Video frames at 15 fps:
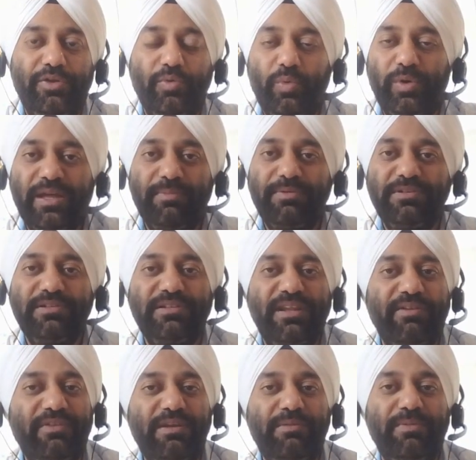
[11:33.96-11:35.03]
So what happens is
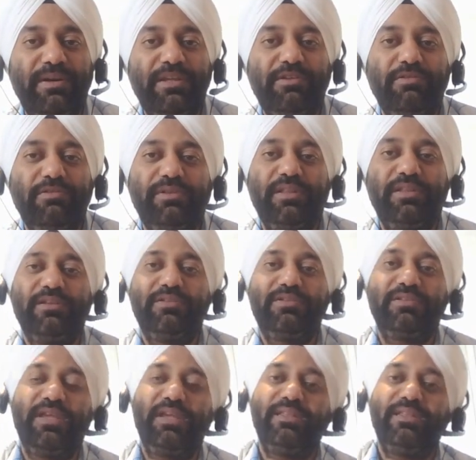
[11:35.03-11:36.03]
everybody, they just